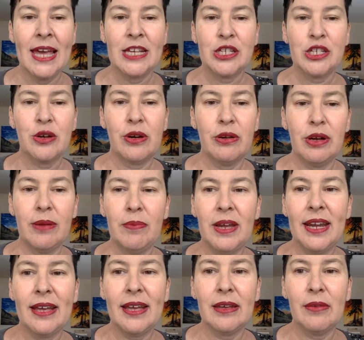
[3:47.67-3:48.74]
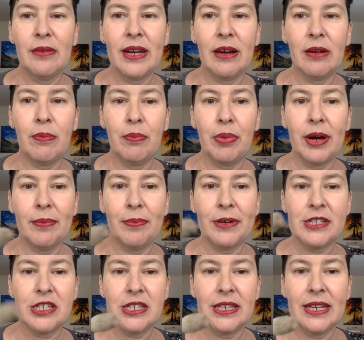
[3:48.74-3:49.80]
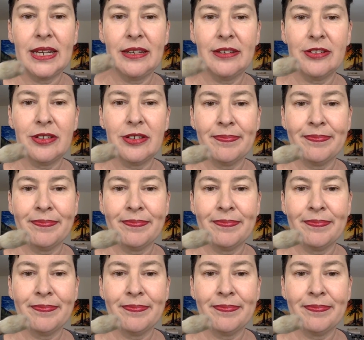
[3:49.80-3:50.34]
So I immediately went out and bought a bunch of these.